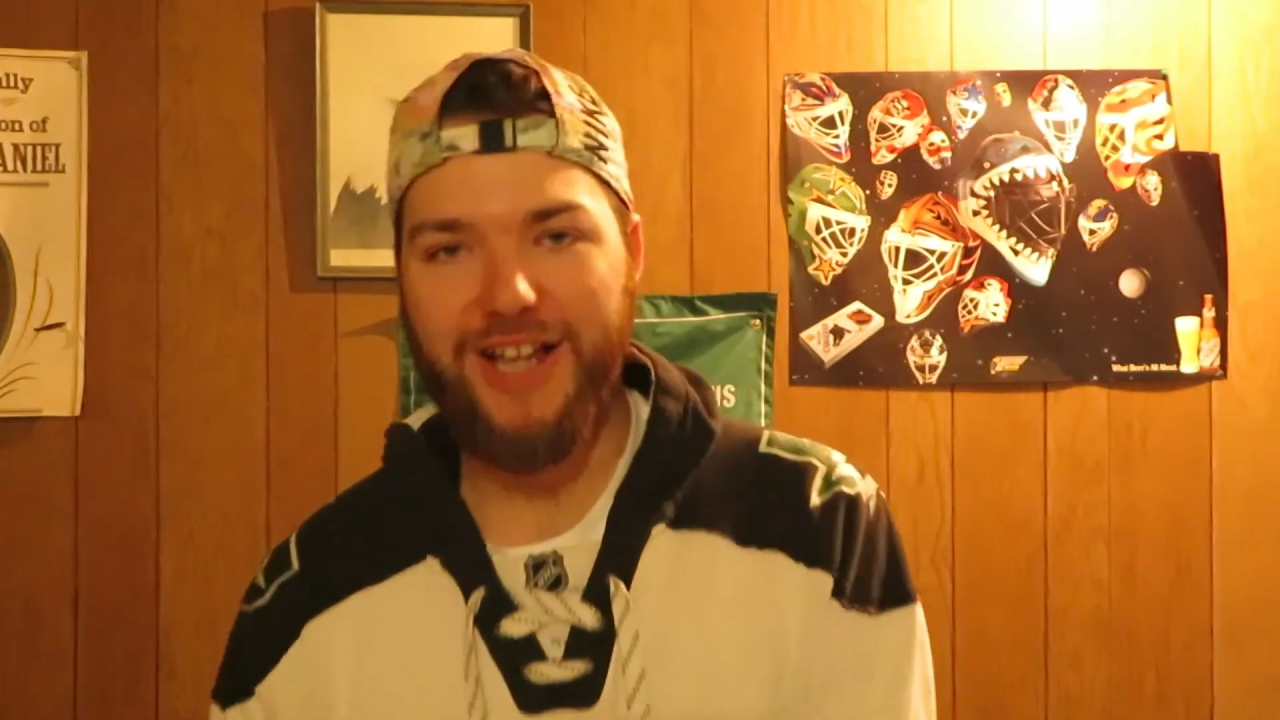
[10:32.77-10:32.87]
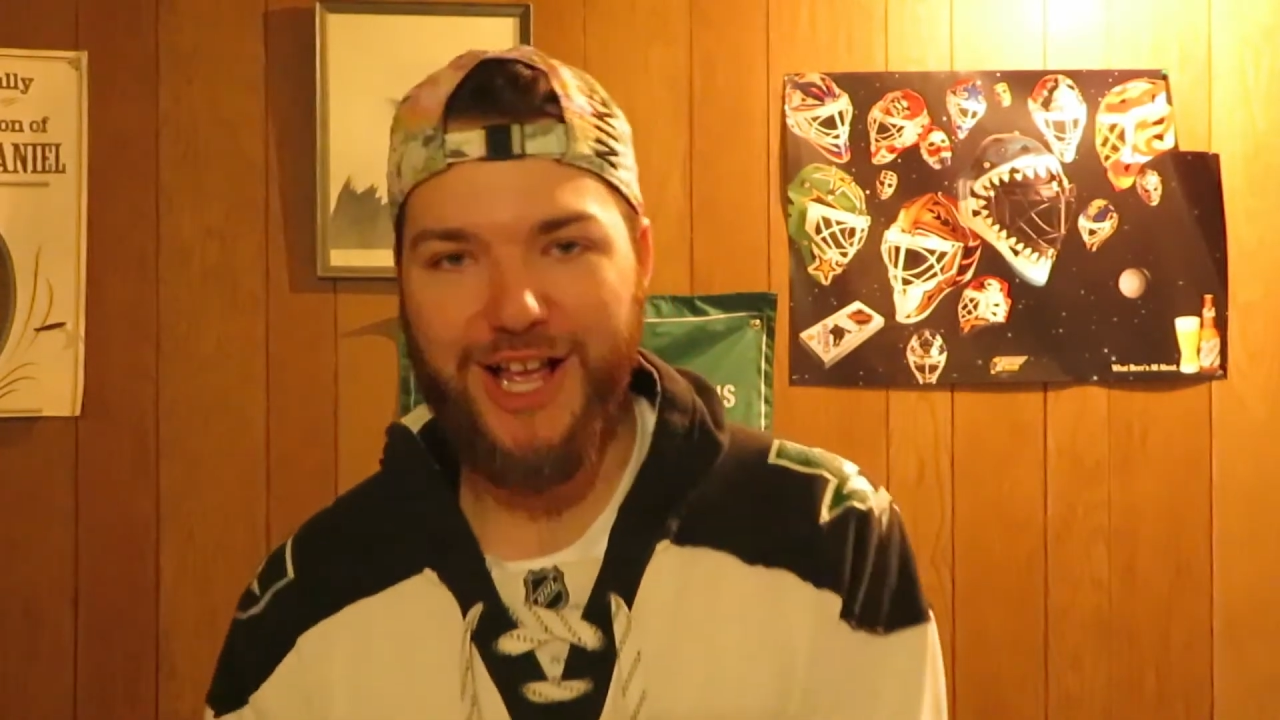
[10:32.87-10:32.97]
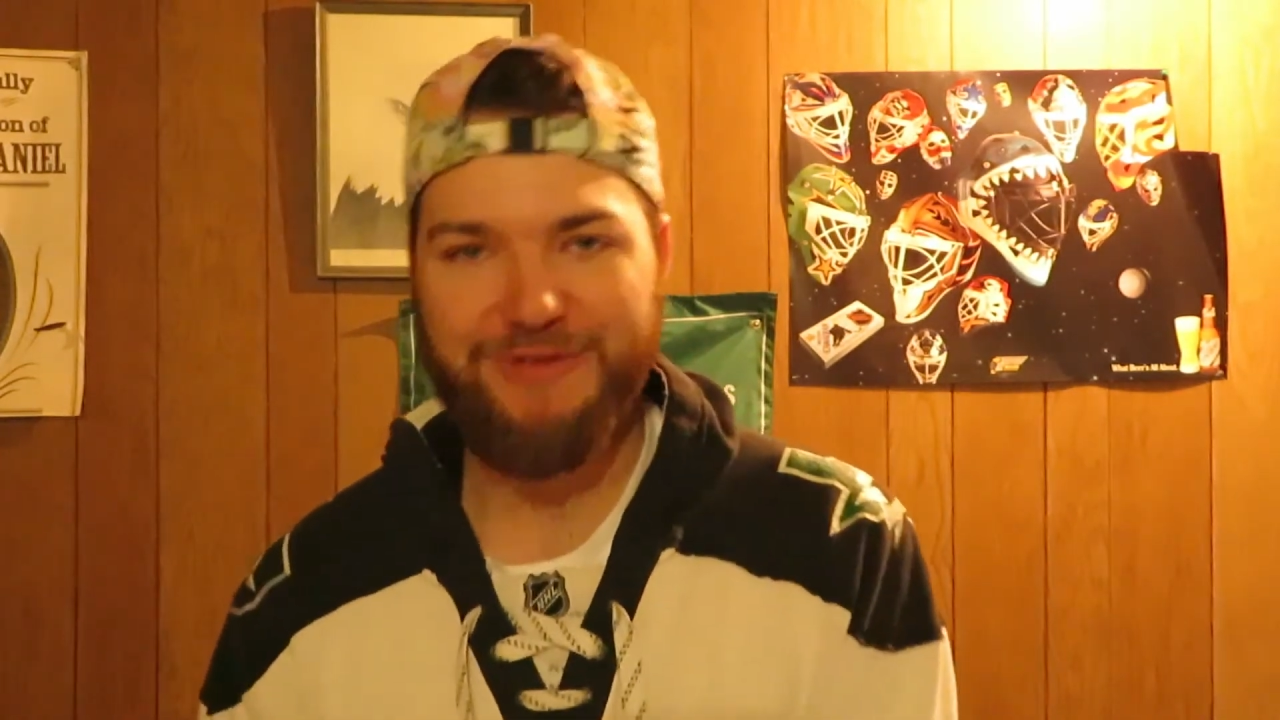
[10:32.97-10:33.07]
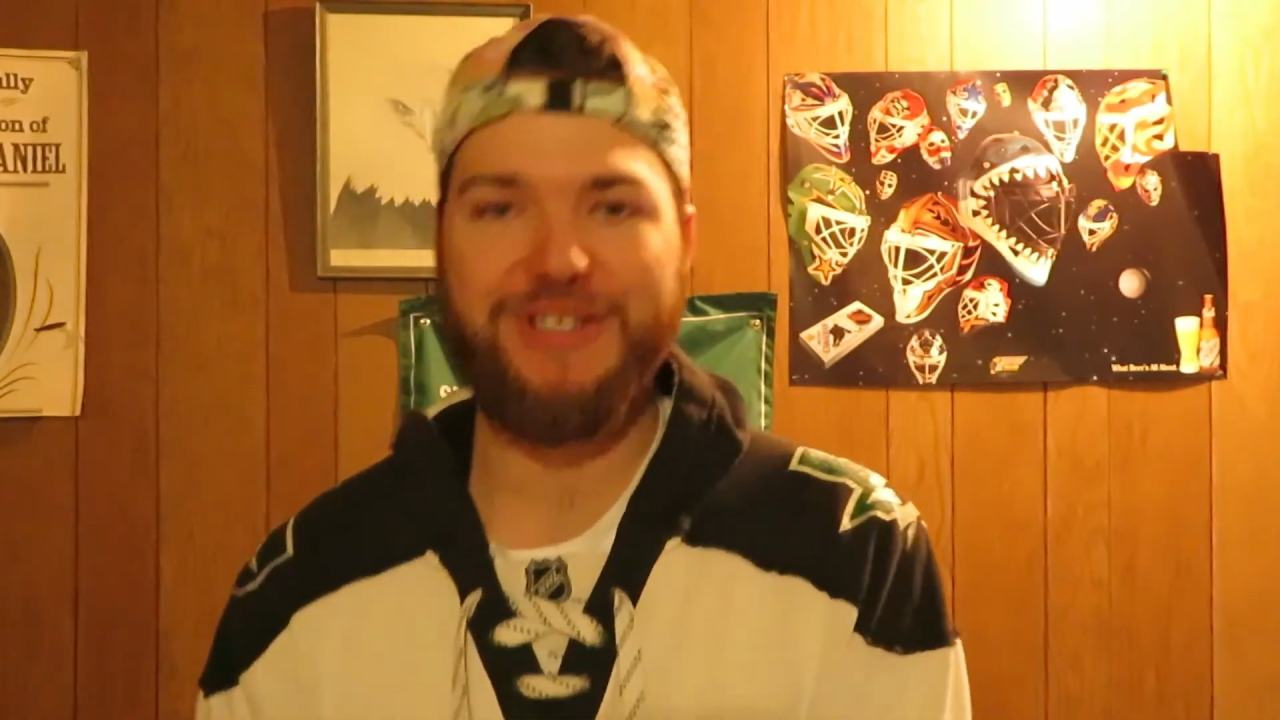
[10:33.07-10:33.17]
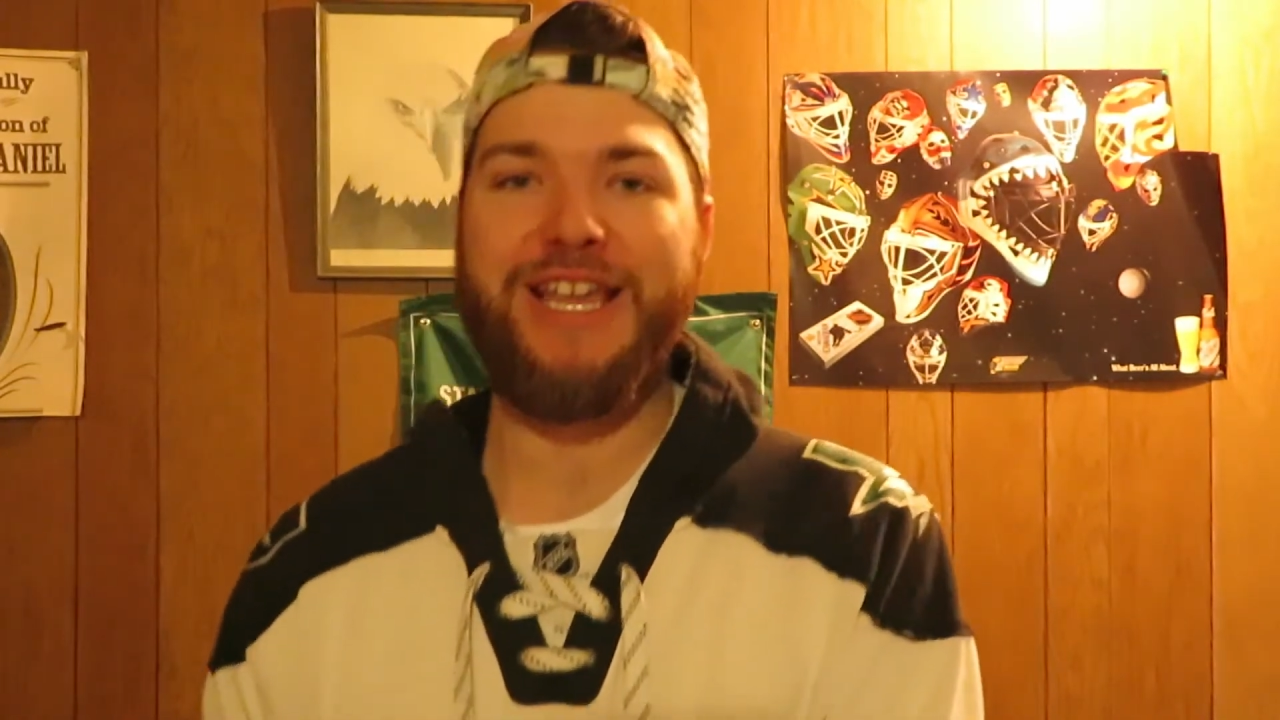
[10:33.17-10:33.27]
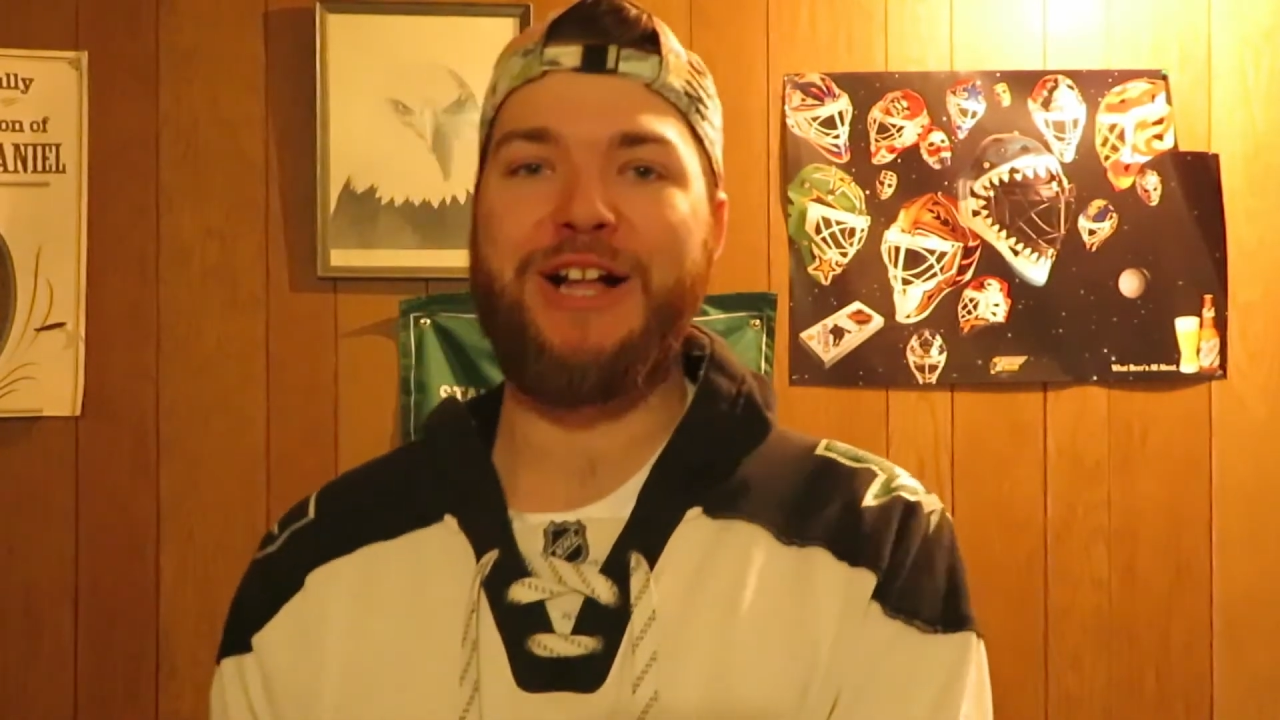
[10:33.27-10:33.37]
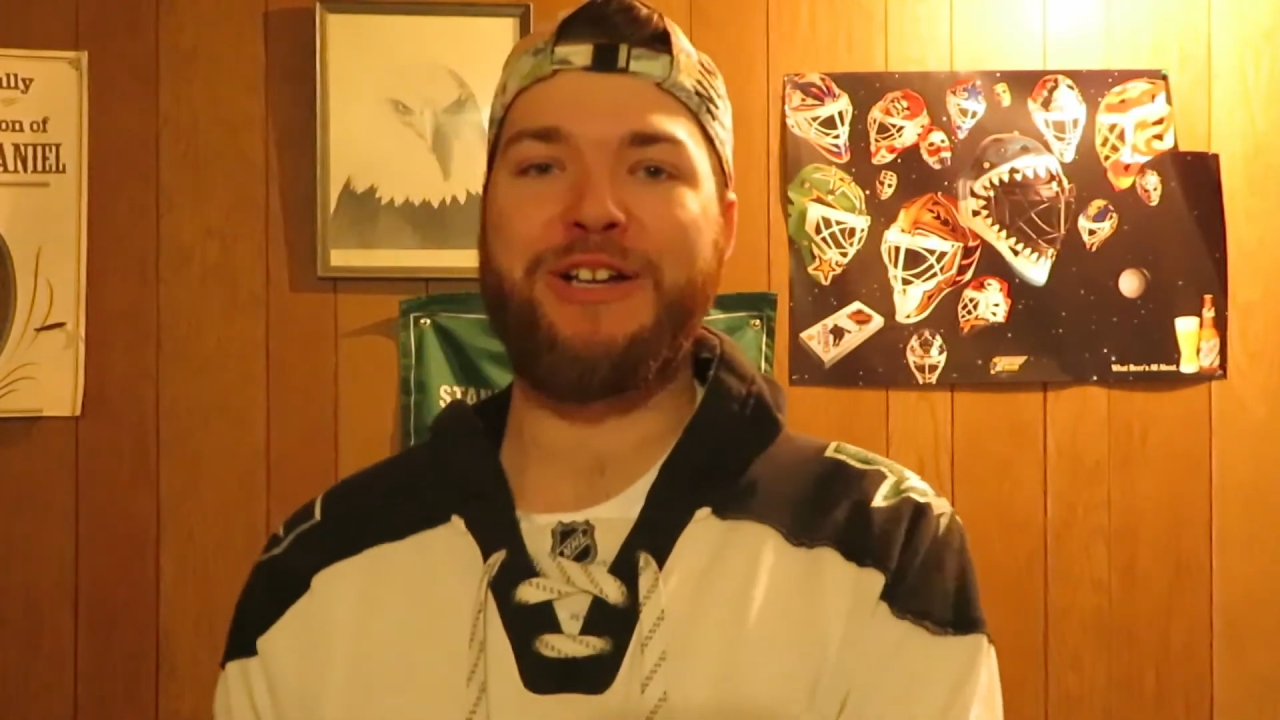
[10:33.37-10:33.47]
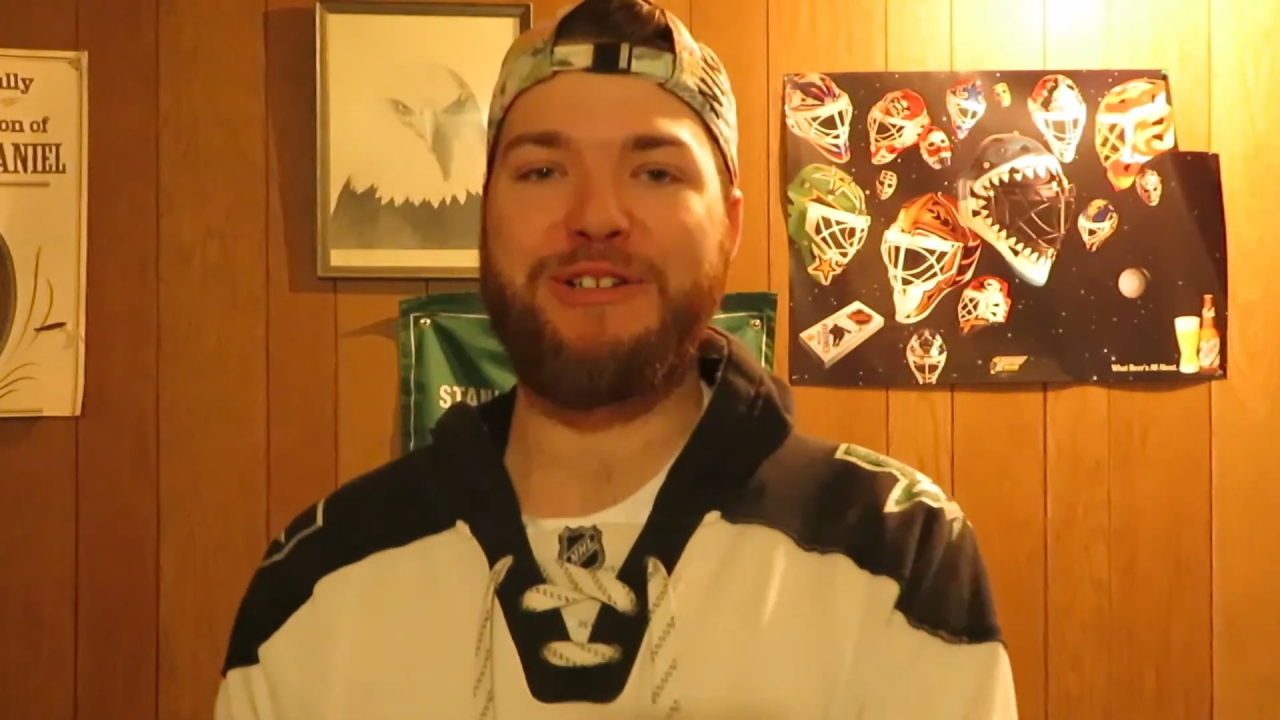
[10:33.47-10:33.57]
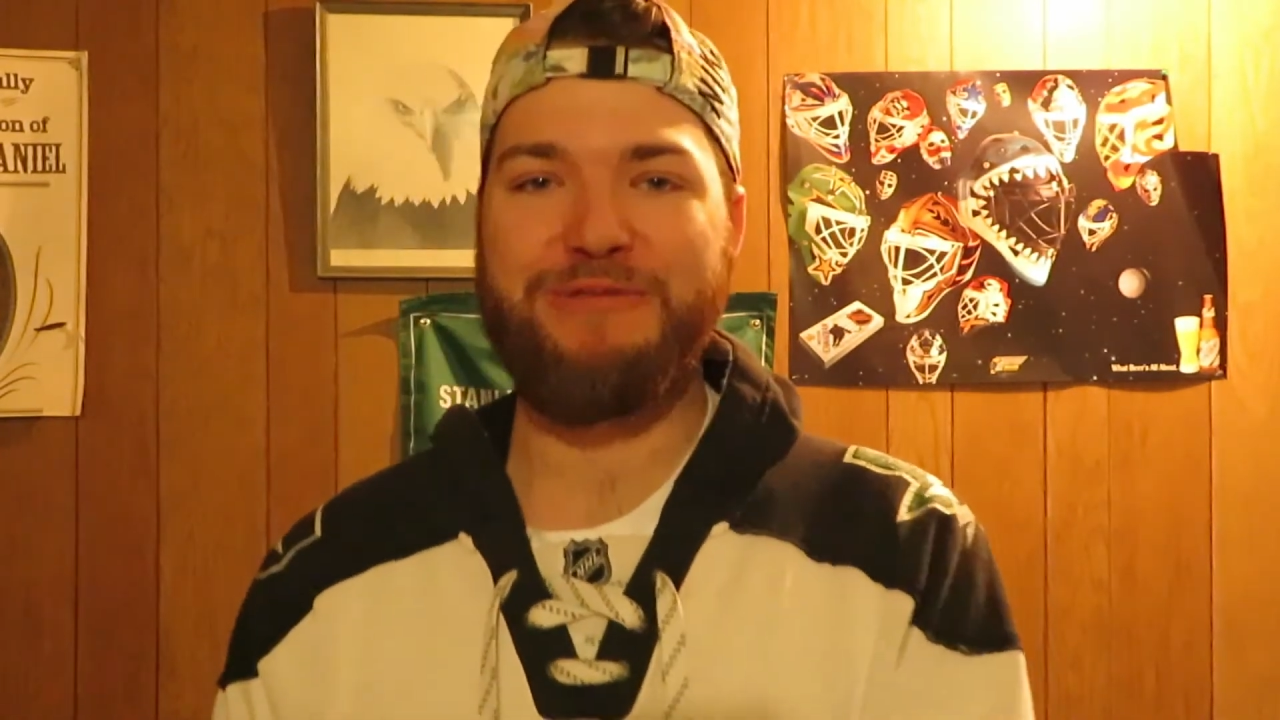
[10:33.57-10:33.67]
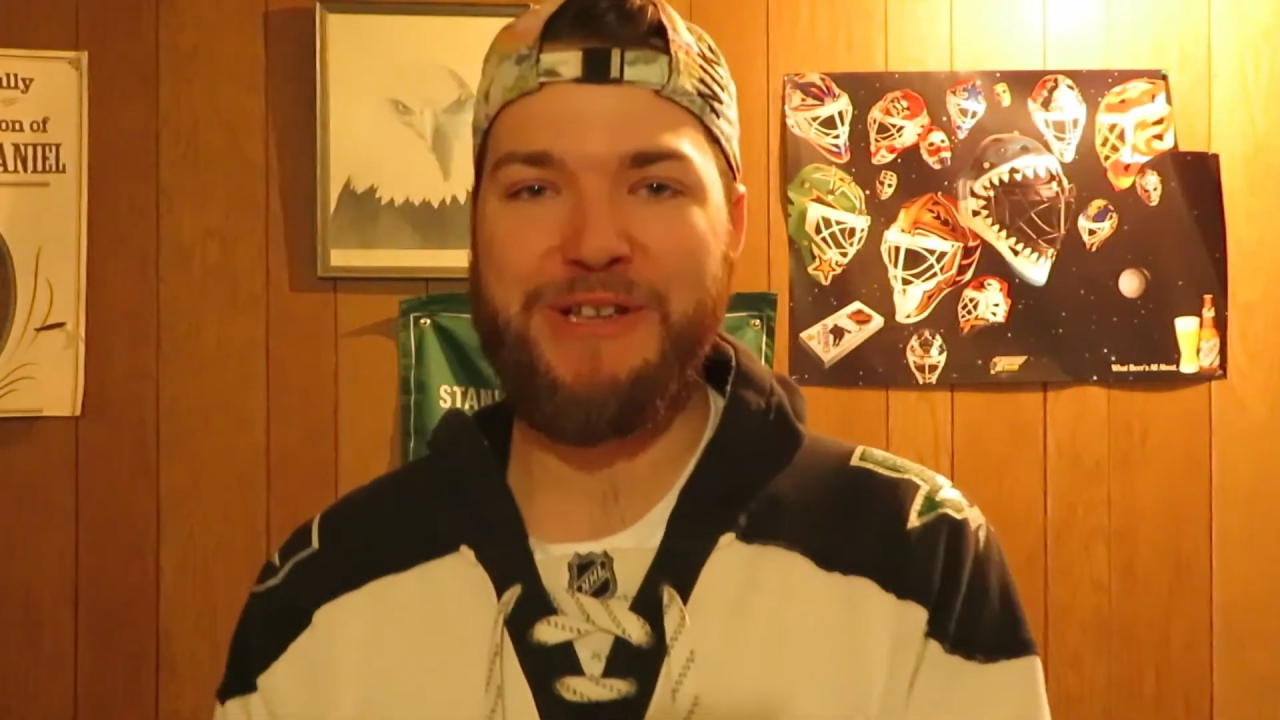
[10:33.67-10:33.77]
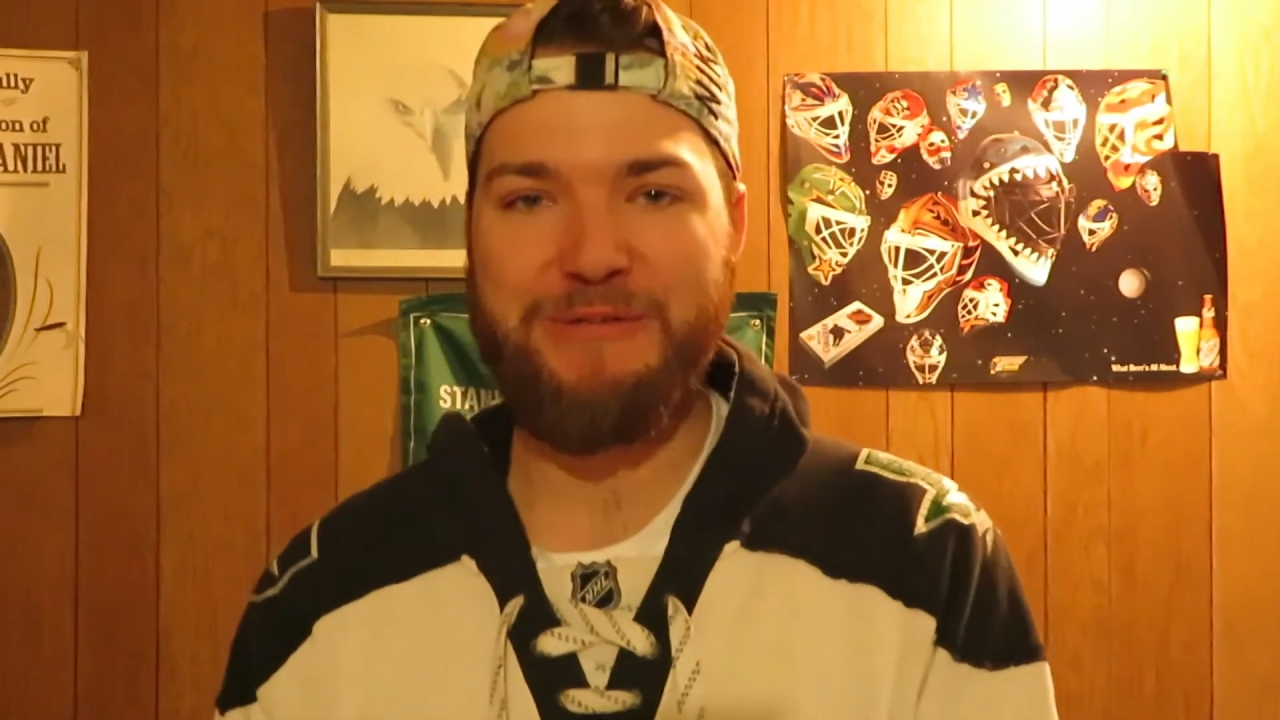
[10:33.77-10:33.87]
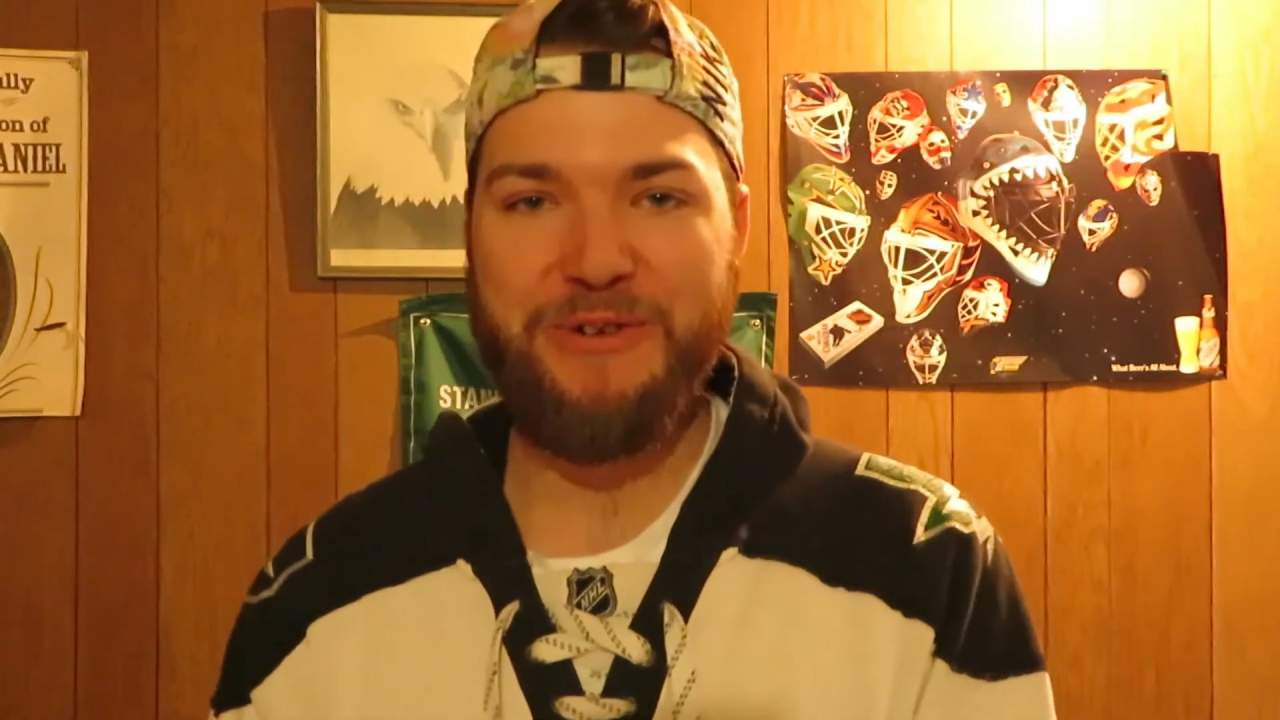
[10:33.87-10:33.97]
of the Calgary Flames